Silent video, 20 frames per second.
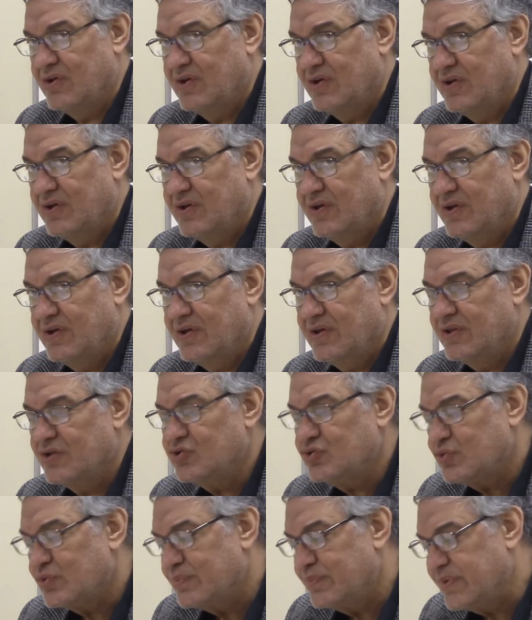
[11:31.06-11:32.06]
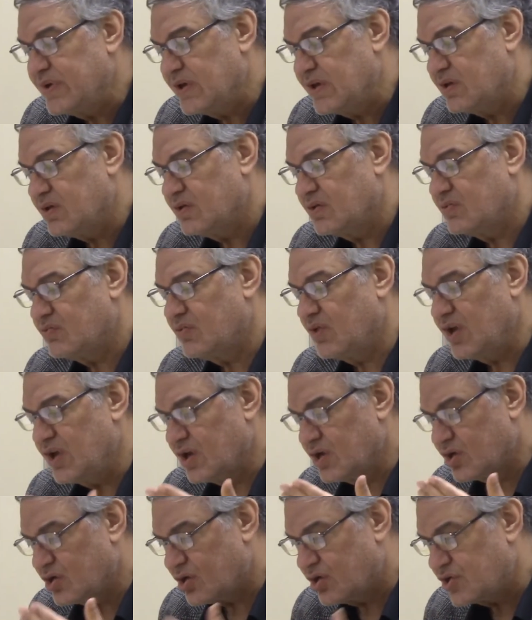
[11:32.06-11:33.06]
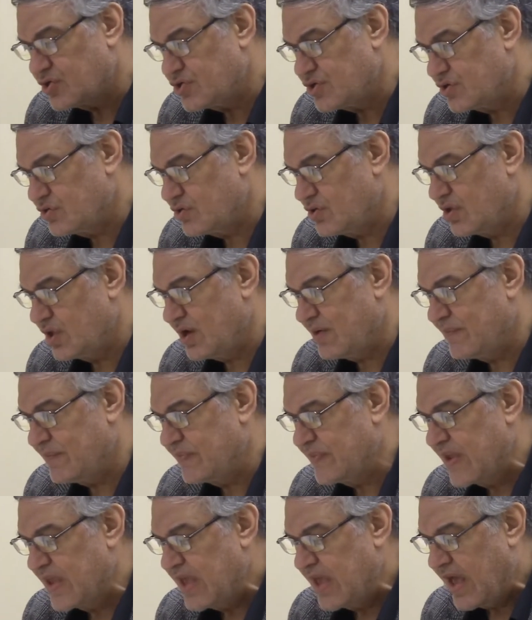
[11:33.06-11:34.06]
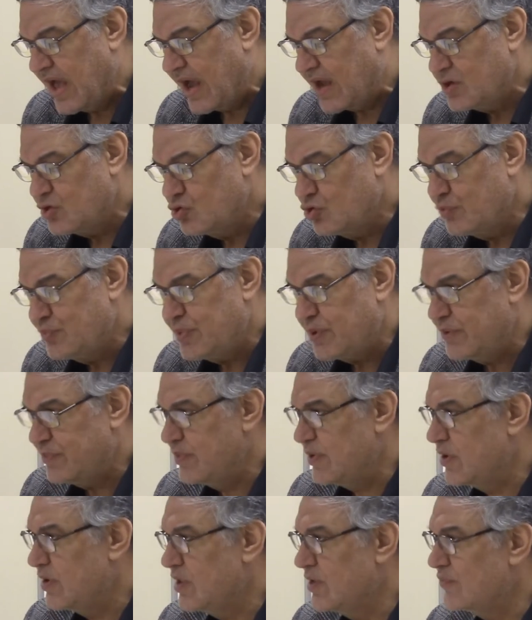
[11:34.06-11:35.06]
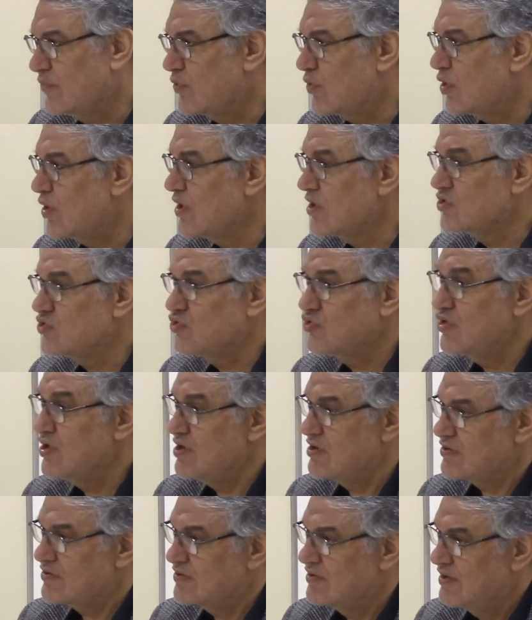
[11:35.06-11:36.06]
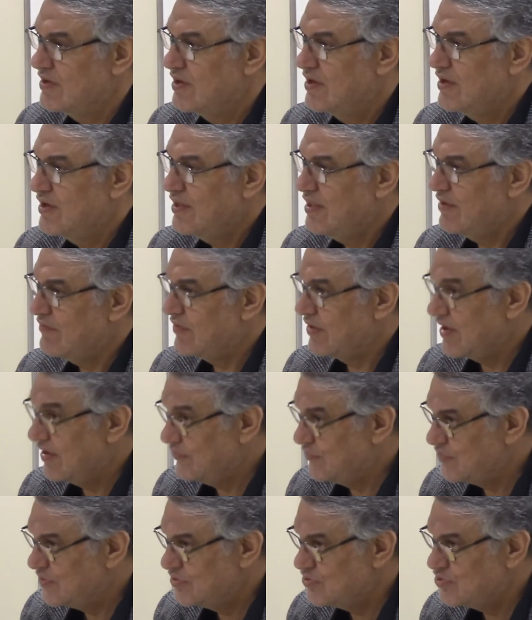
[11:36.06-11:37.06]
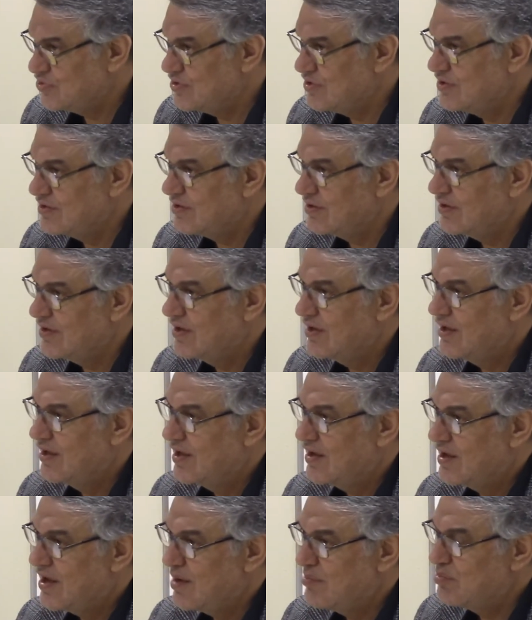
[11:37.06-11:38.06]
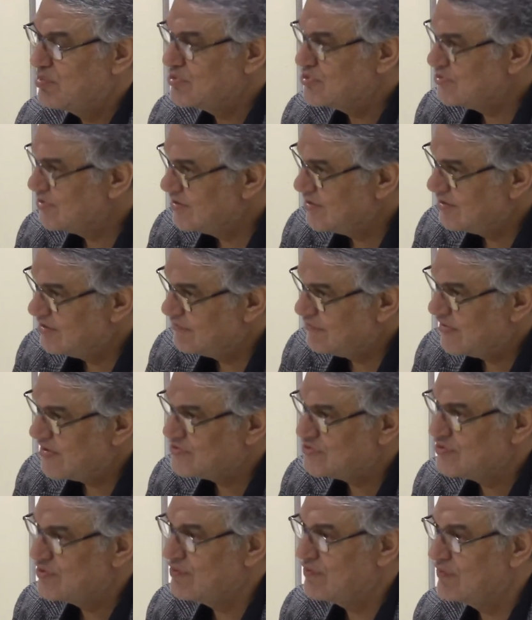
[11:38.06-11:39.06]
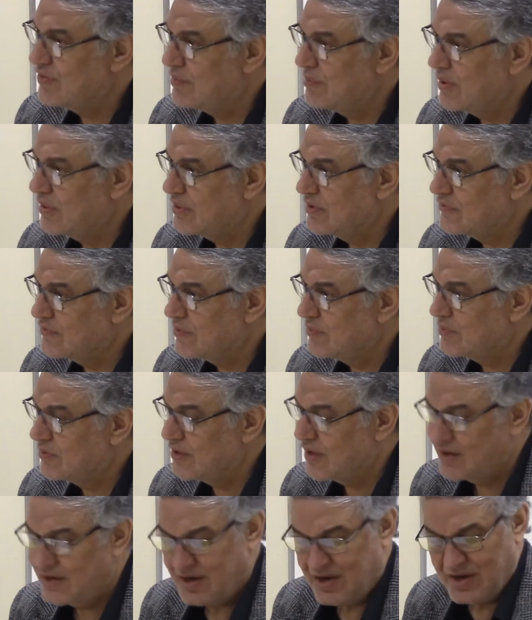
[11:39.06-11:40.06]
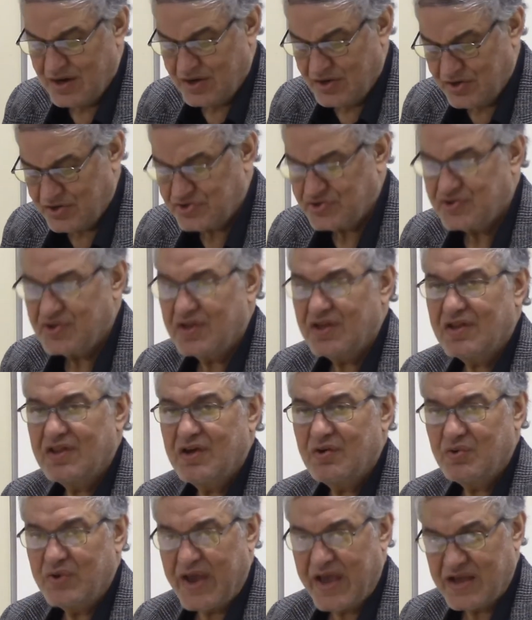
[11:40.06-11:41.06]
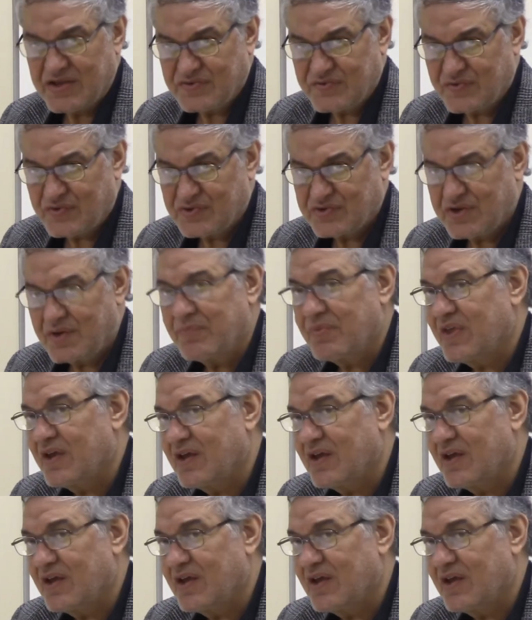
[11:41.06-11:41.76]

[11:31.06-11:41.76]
This would be really encouraging to them. And you prepare them for next year. They have a gift this year, accomplish the fasting of the month of Ramadan. Next year they would ask for something else.